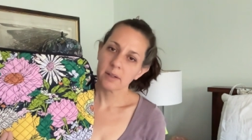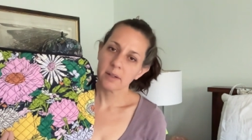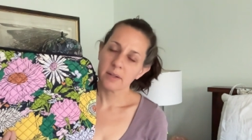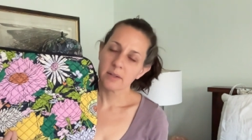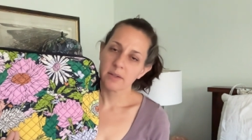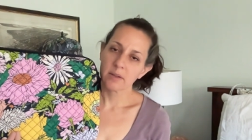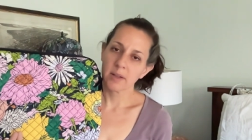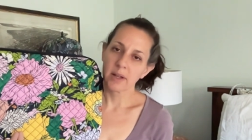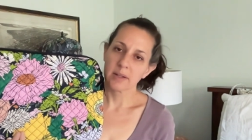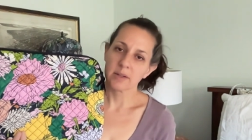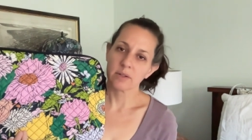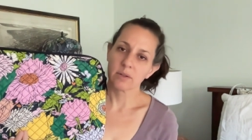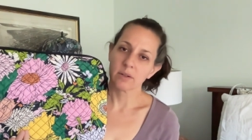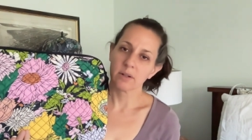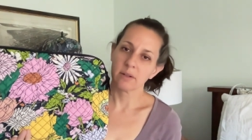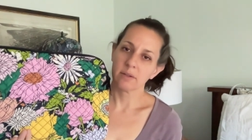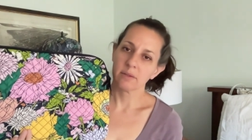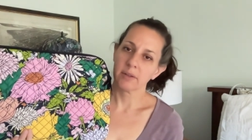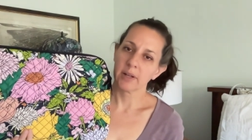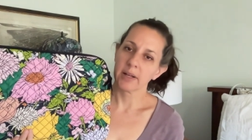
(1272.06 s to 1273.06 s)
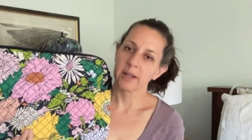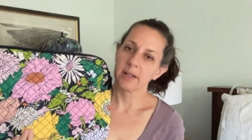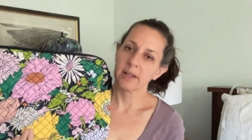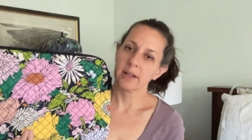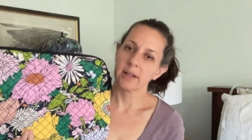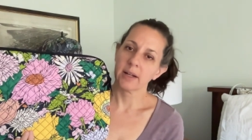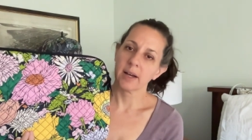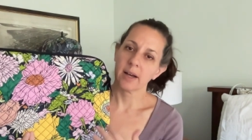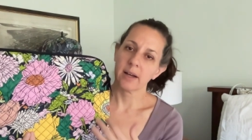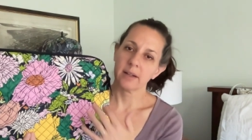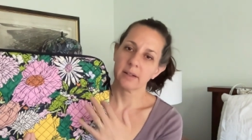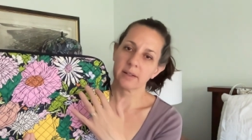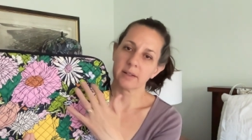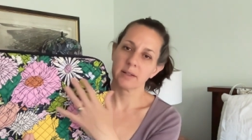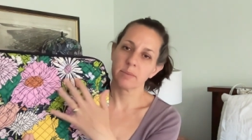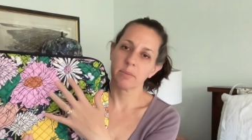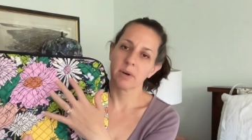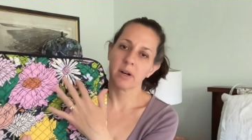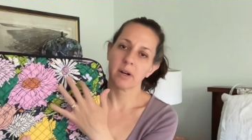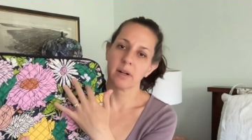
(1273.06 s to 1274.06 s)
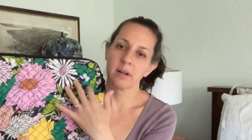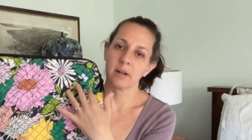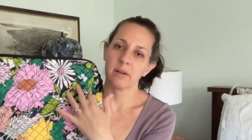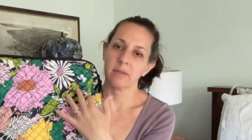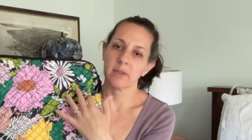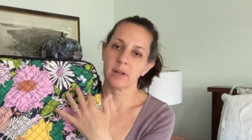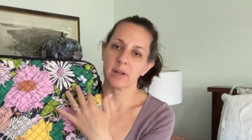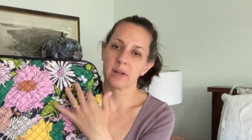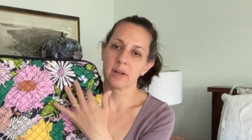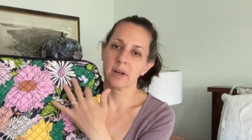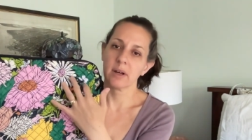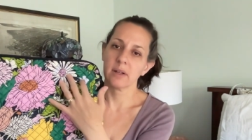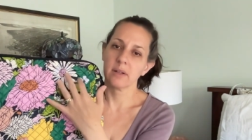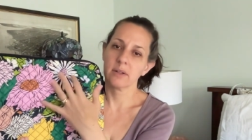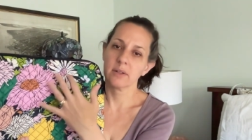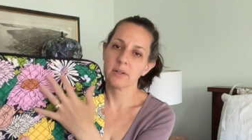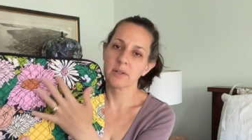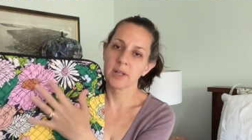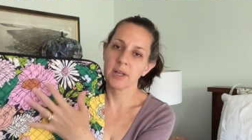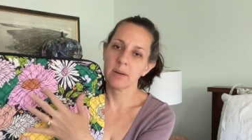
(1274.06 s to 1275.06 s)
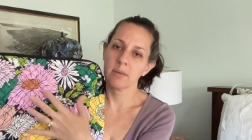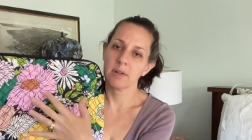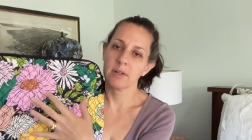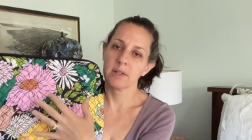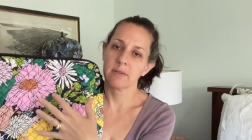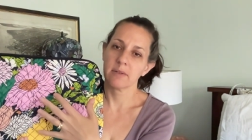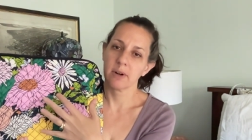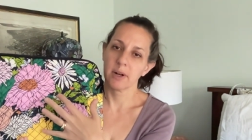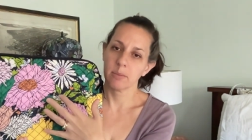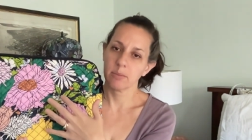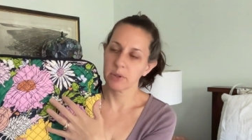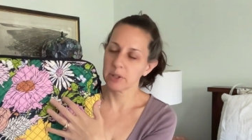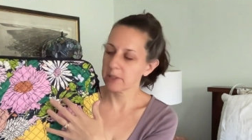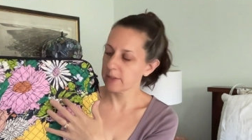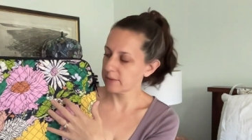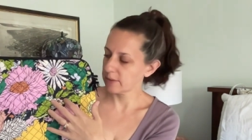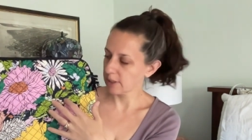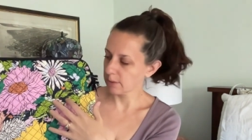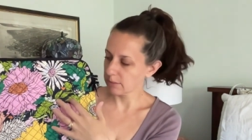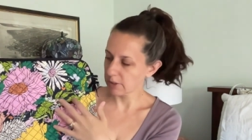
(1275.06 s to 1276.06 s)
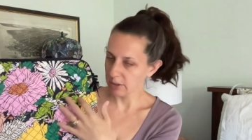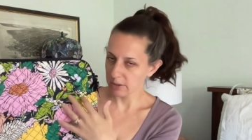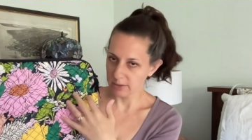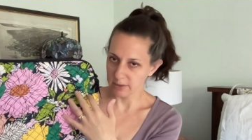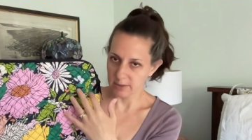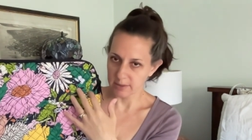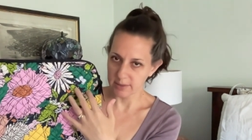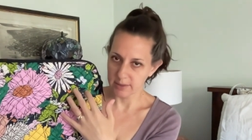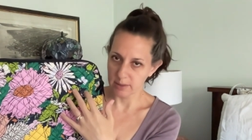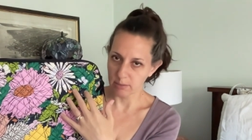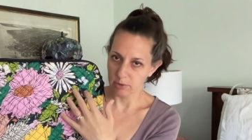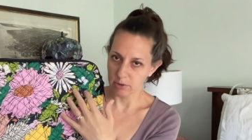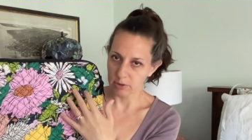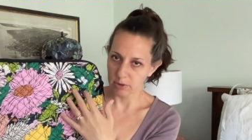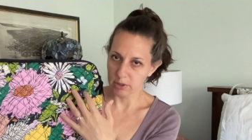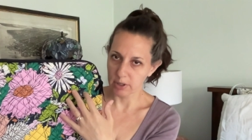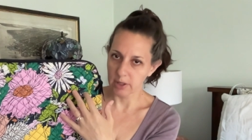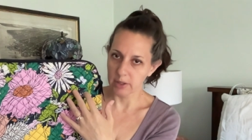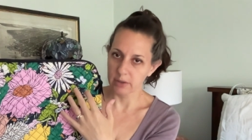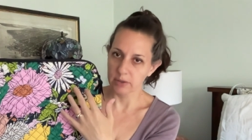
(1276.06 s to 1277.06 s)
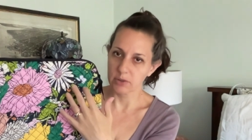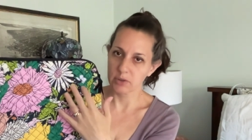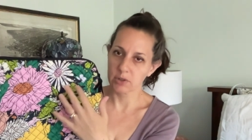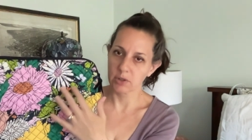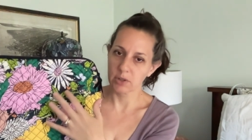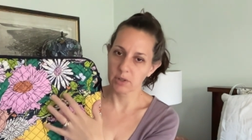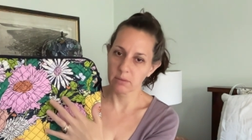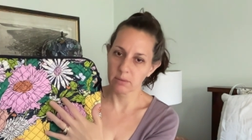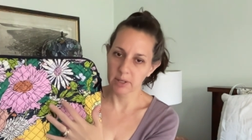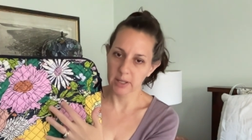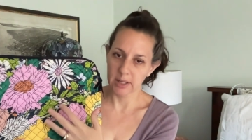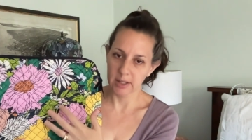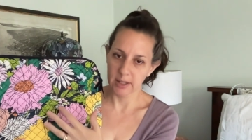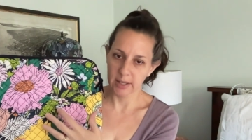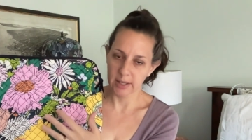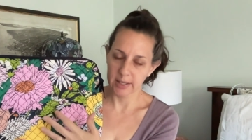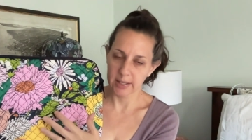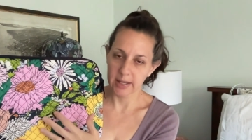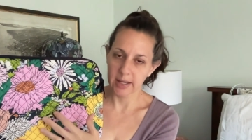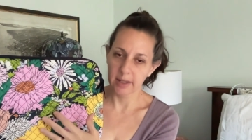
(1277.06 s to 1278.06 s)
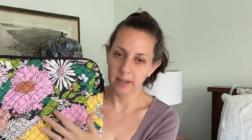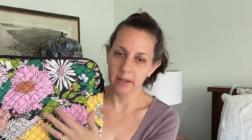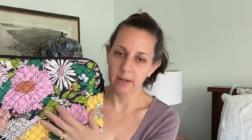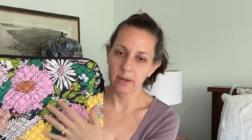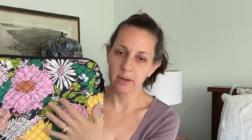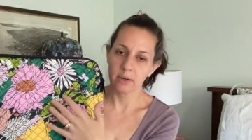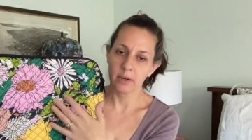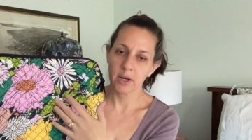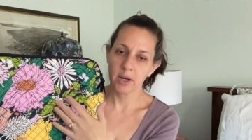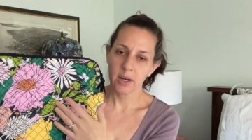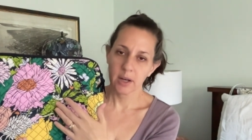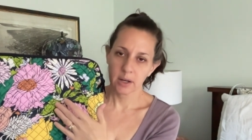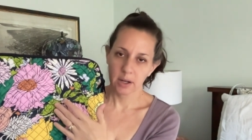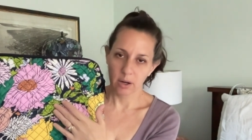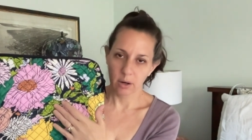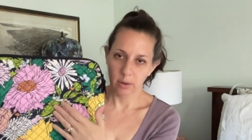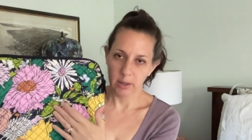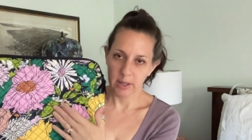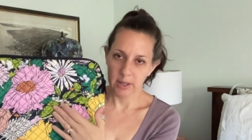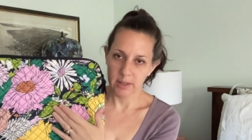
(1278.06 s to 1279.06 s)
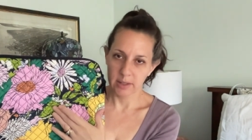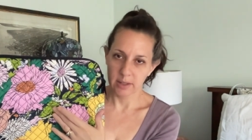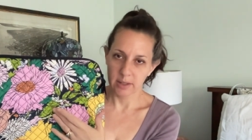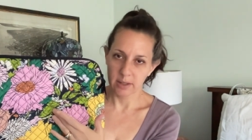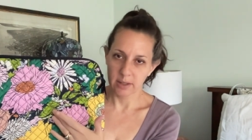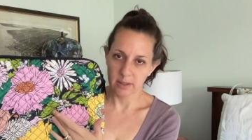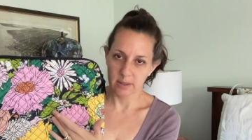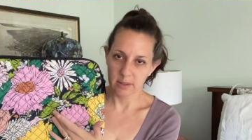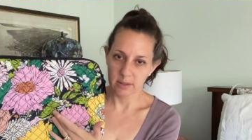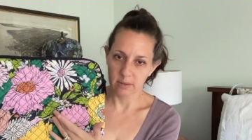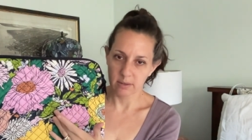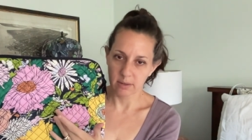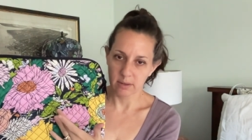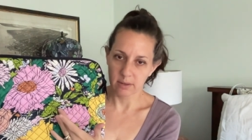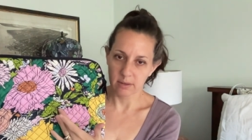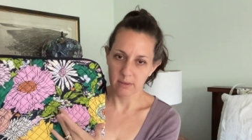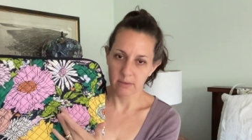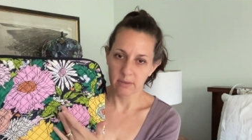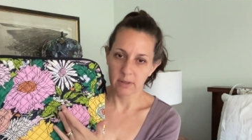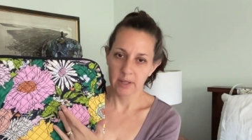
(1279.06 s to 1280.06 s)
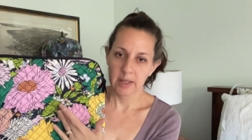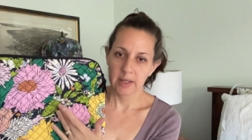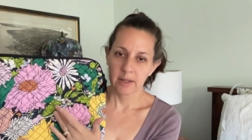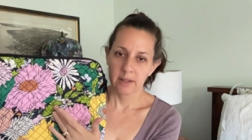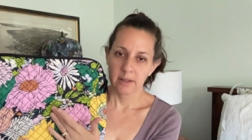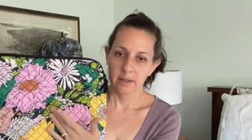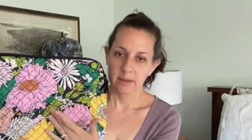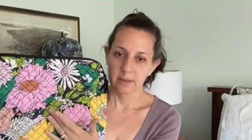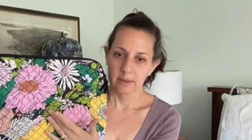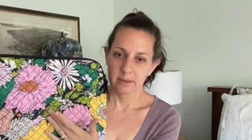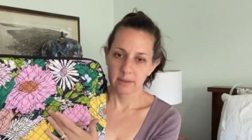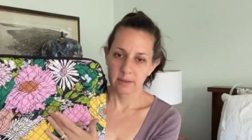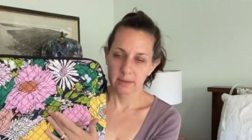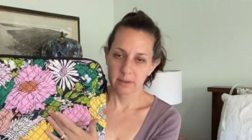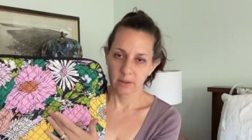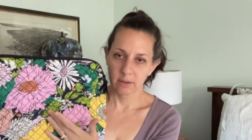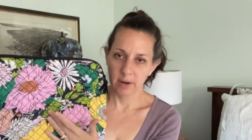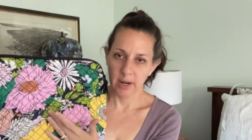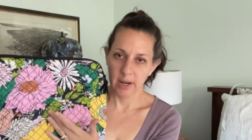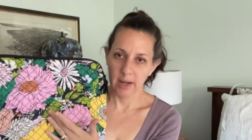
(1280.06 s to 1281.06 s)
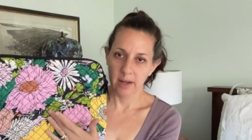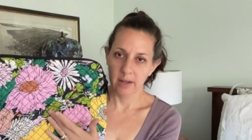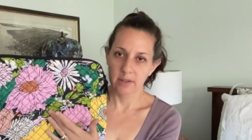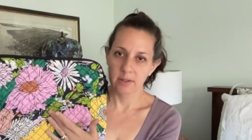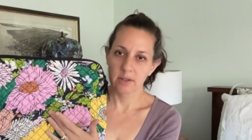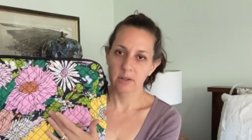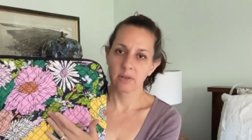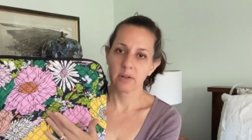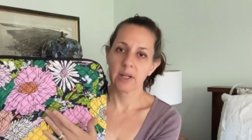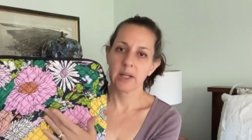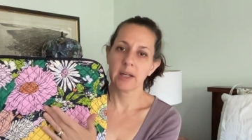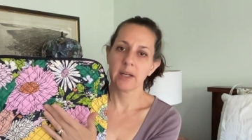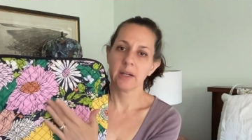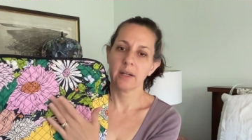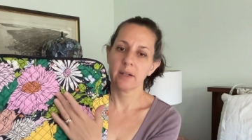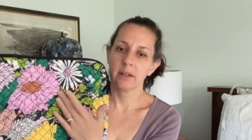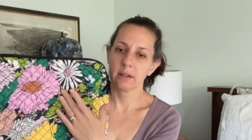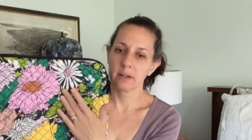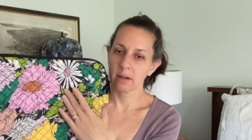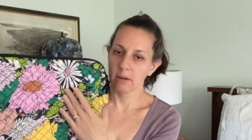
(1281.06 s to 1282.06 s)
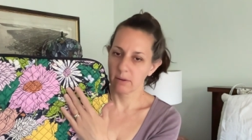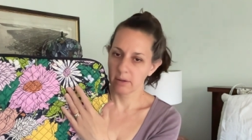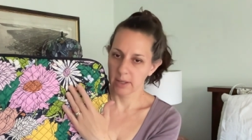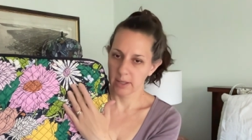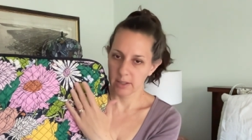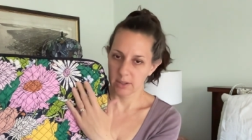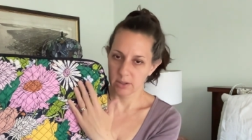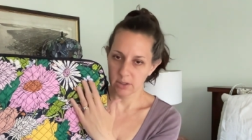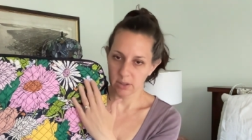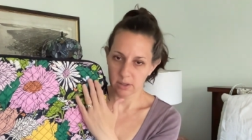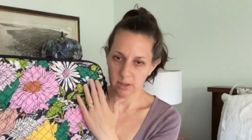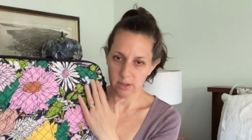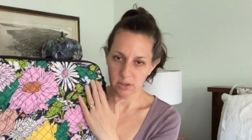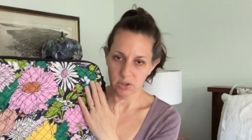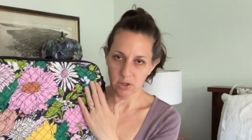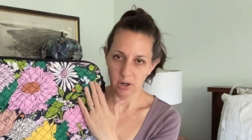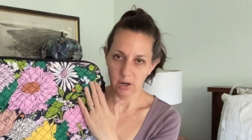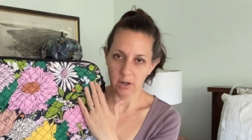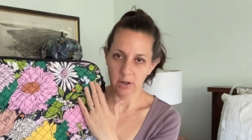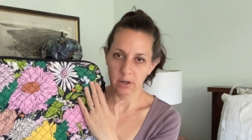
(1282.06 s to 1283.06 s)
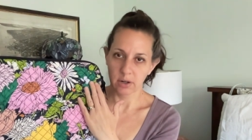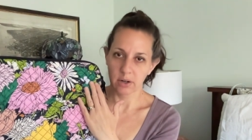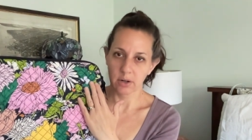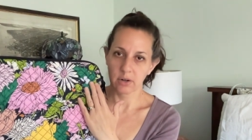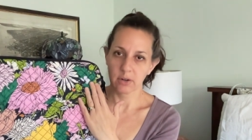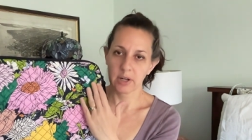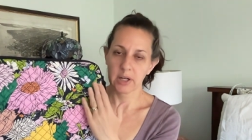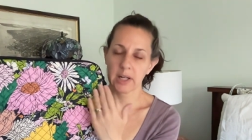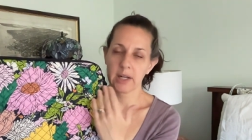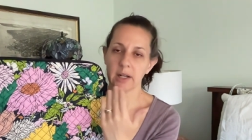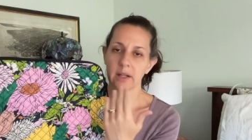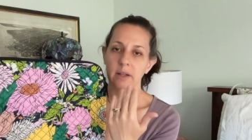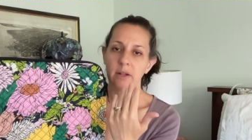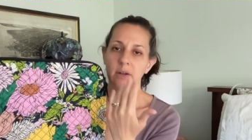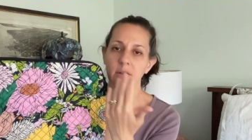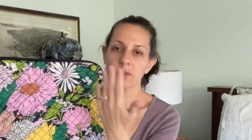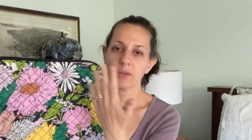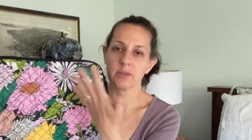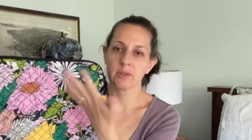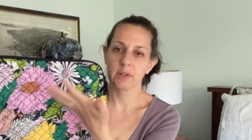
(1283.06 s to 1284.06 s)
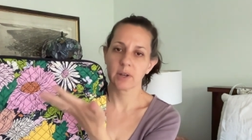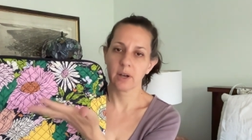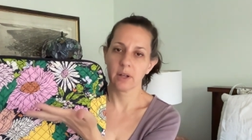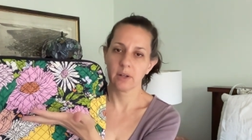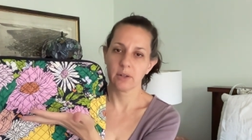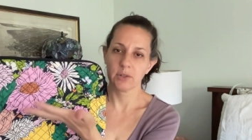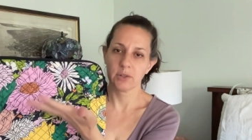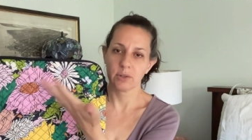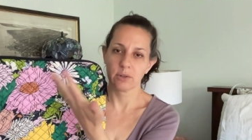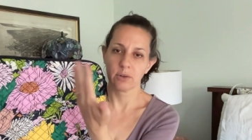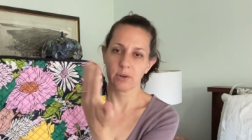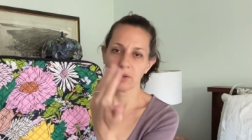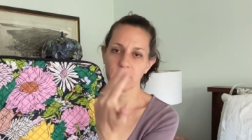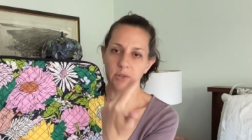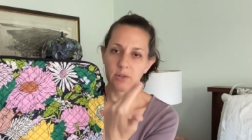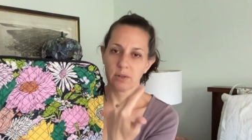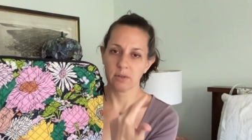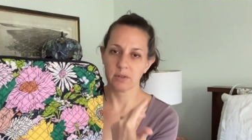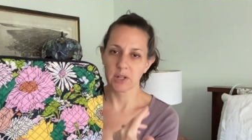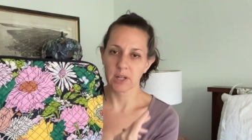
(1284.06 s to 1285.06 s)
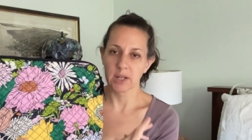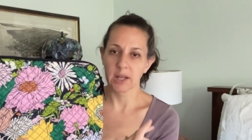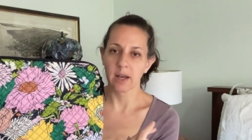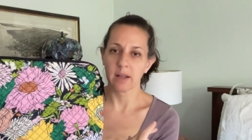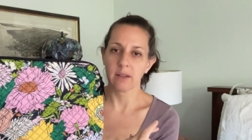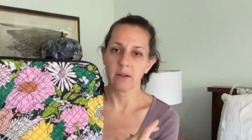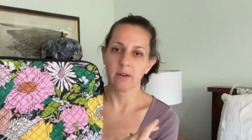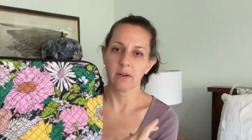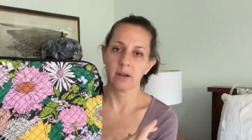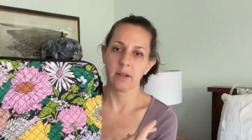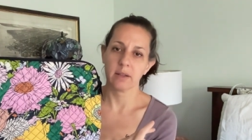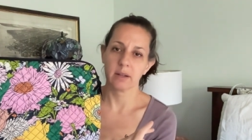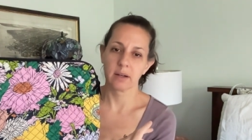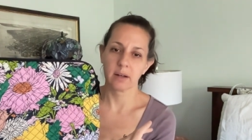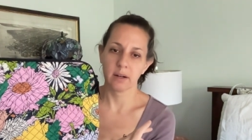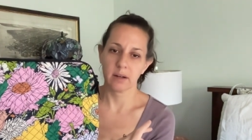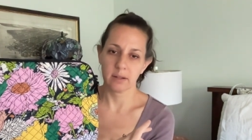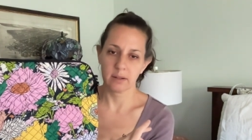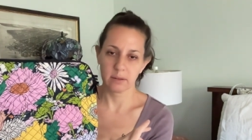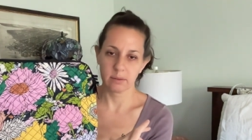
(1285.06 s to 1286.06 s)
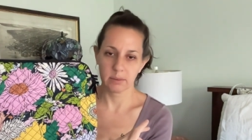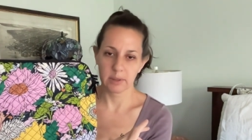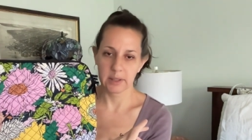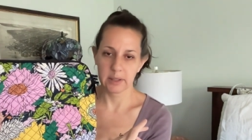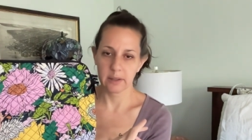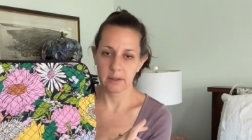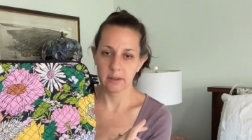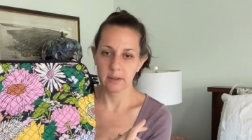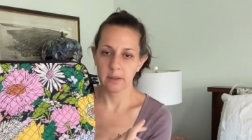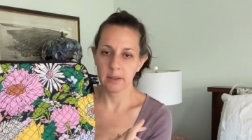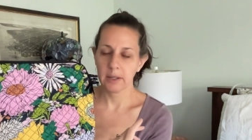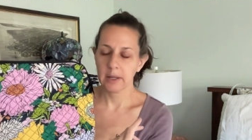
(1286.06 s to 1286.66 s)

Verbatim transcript: So that's sort of like an analogous part of the color scheme and it's very pleasing because it's similar colors. So you would get like yellow going into this sort of grass green going into the darker green and those colors are all sort of together on the color wheel.